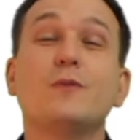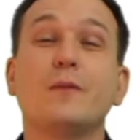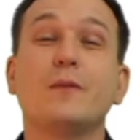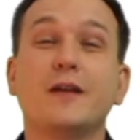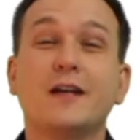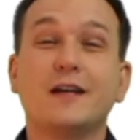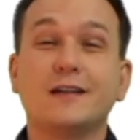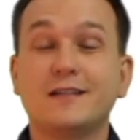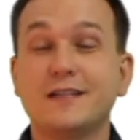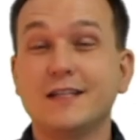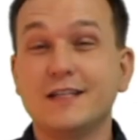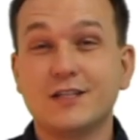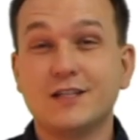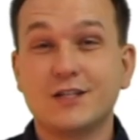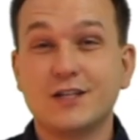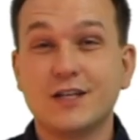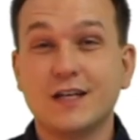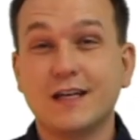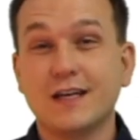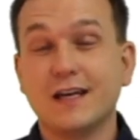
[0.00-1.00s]
Mina
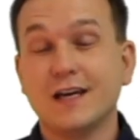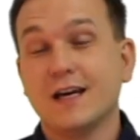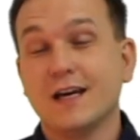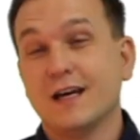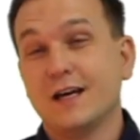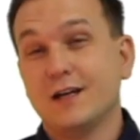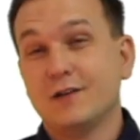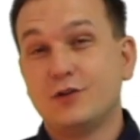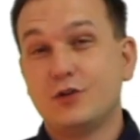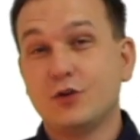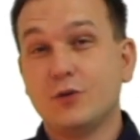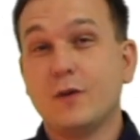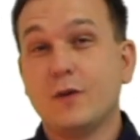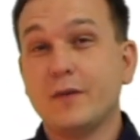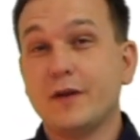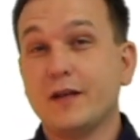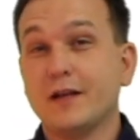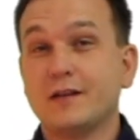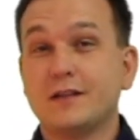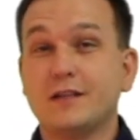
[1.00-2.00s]
Teaching. Thuma
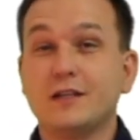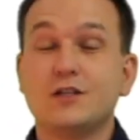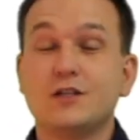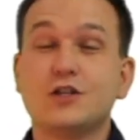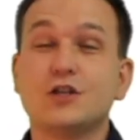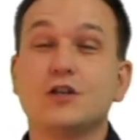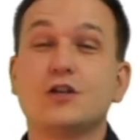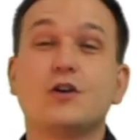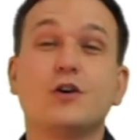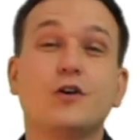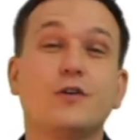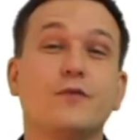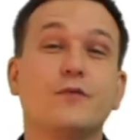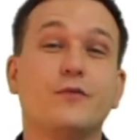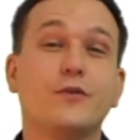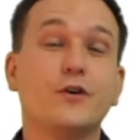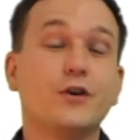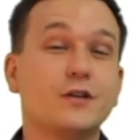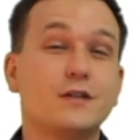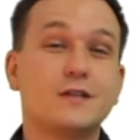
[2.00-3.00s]
Mina Teaching
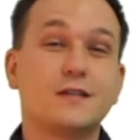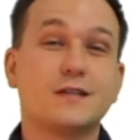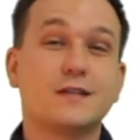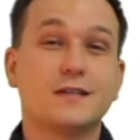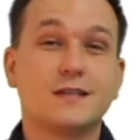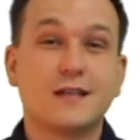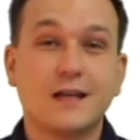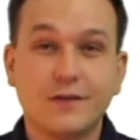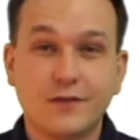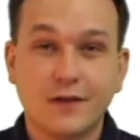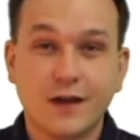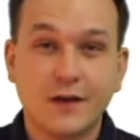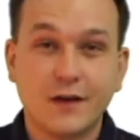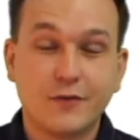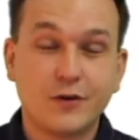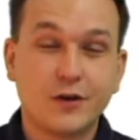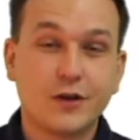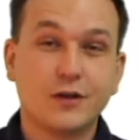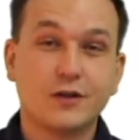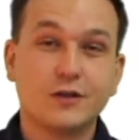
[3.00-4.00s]
converts the South
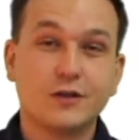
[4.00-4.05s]
African